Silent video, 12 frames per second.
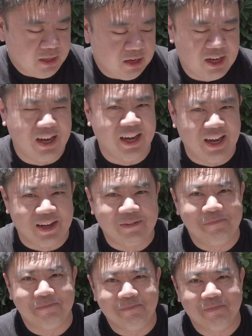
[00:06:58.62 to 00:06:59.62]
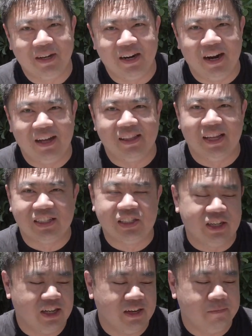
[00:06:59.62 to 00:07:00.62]
Oh yeah, alright, that's
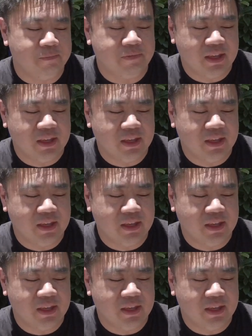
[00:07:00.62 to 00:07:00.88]
good.